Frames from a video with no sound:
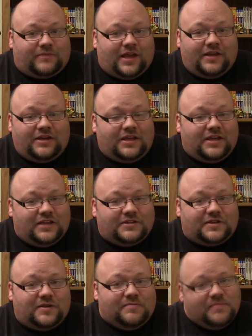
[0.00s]
And he
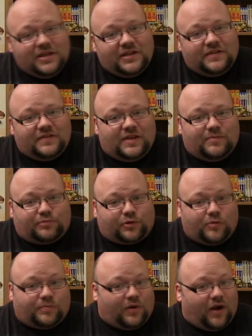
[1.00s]
ends up meeting the
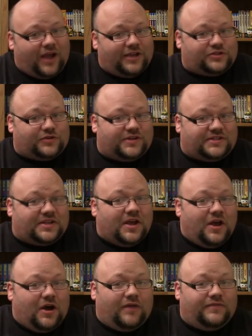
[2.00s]
proprietress
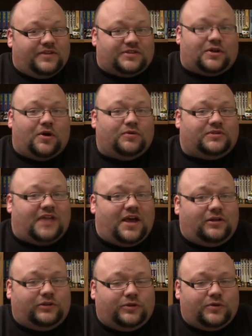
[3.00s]
of this
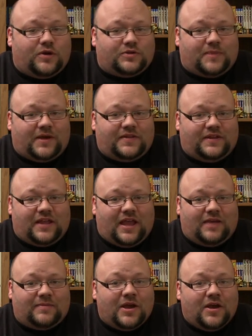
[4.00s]
hotel who goes by the
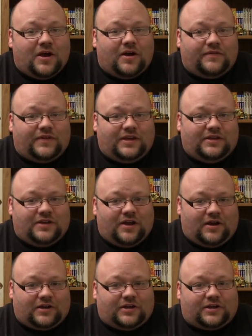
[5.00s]
name of
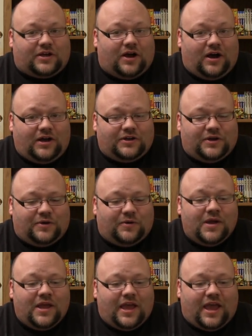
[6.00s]
Inaga Kano.